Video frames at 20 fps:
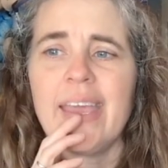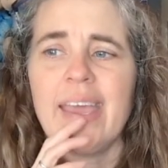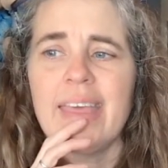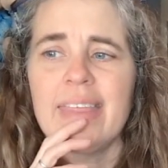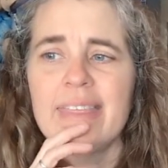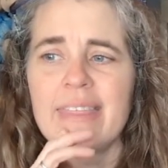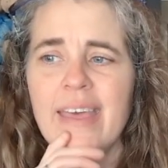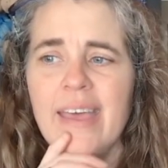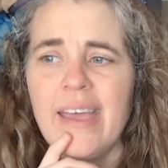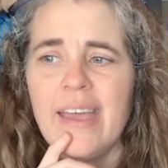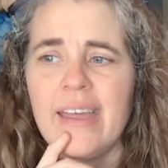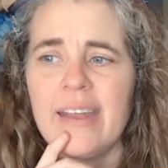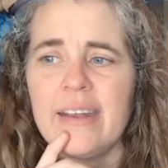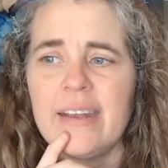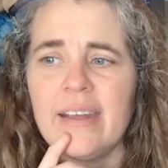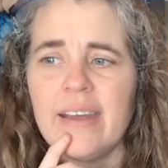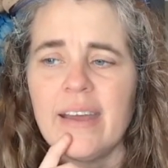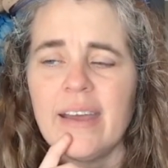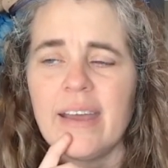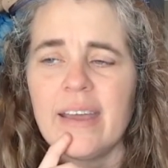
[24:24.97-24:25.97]
And
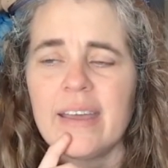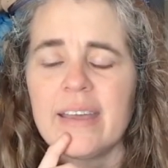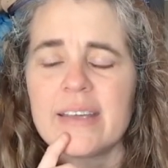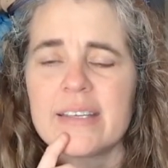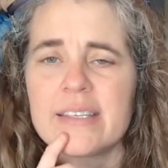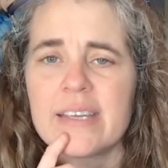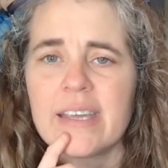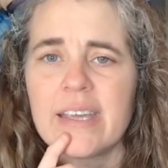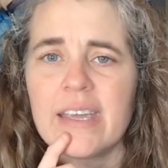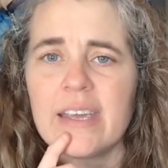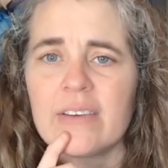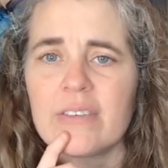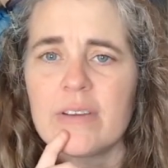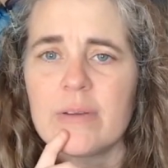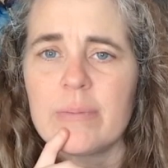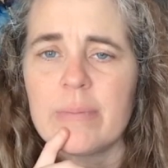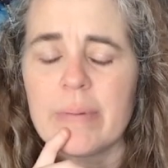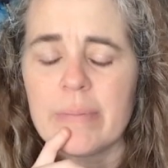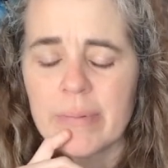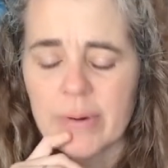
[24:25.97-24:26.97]
then, because I can't
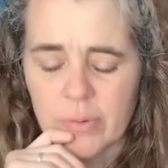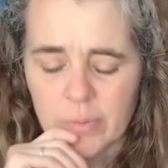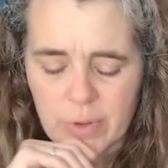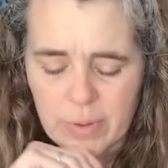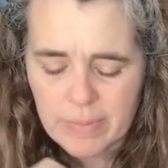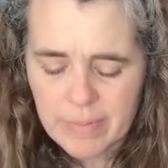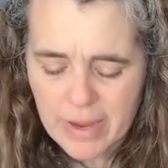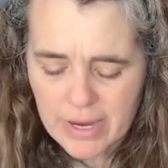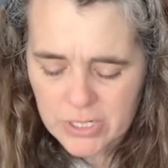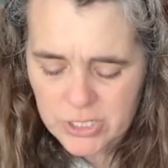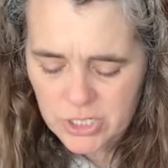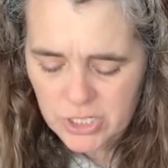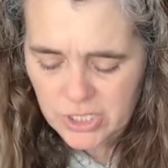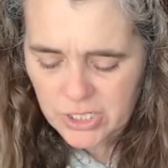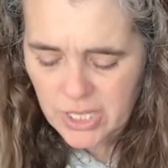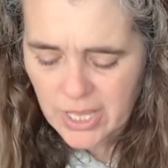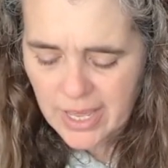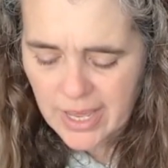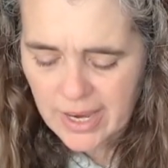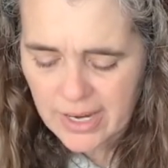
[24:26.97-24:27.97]
remember, we measure
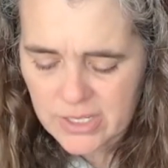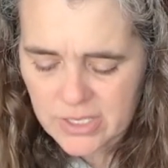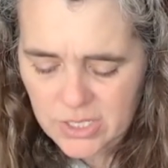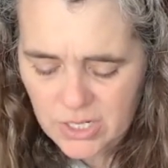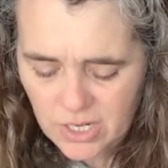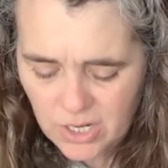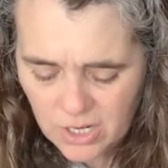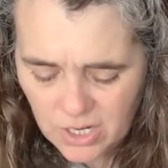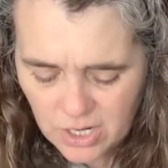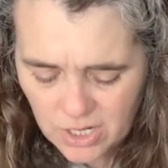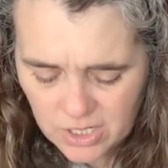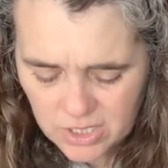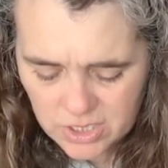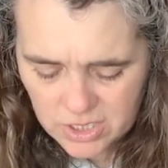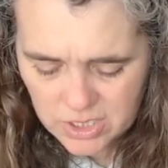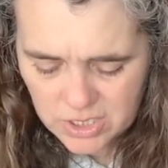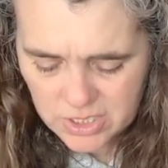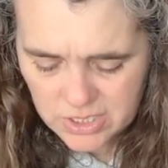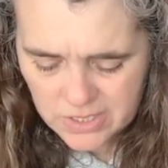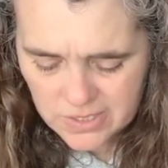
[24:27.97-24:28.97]
the
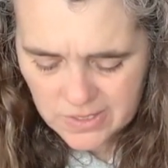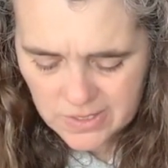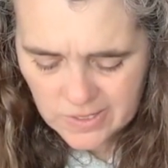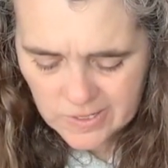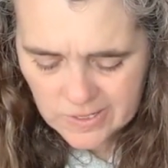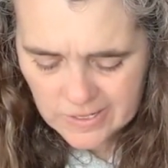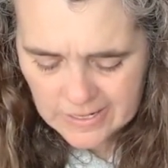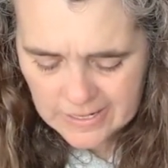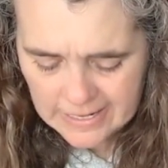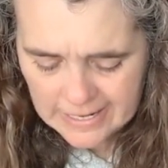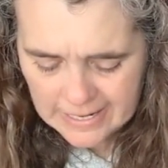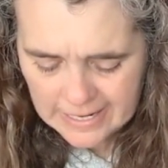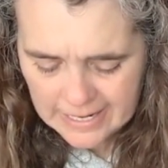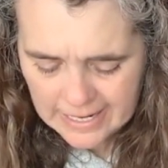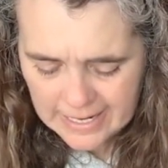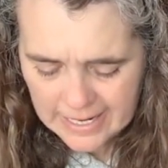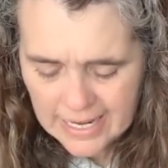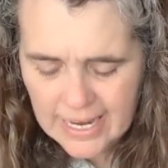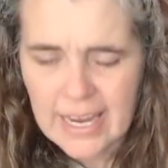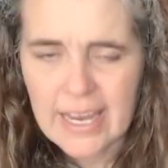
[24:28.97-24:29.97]
hexagons.
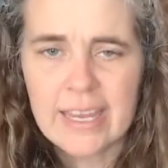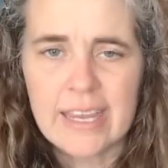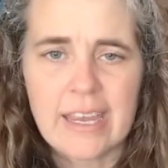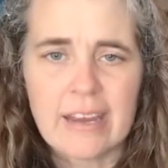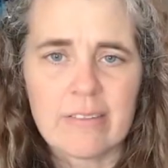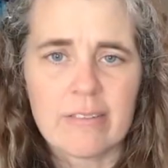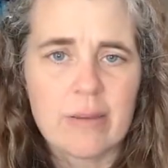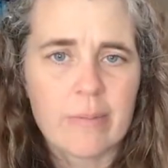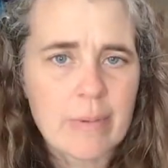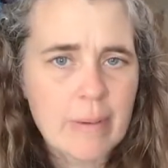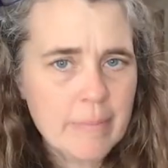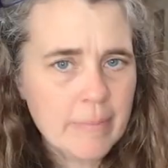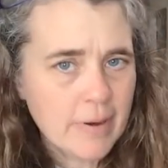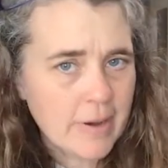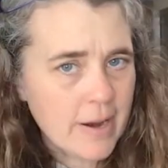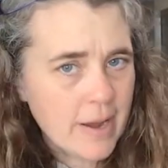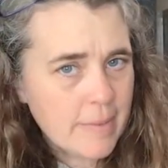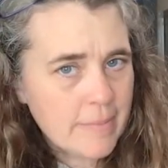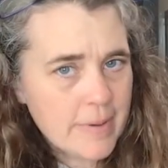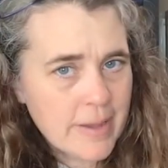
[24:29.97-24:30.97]
I can't
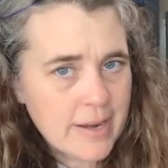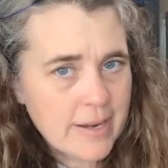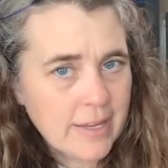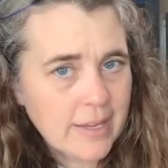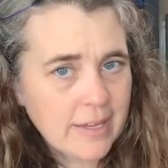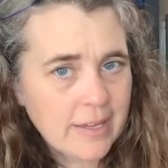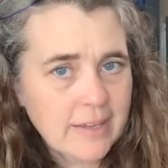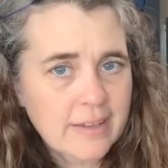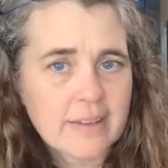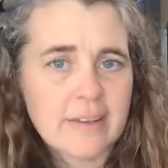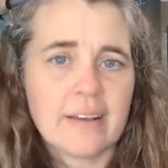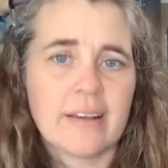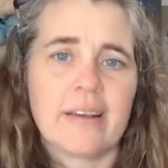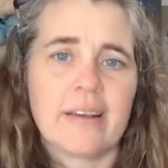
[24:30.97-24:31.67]
remember how many.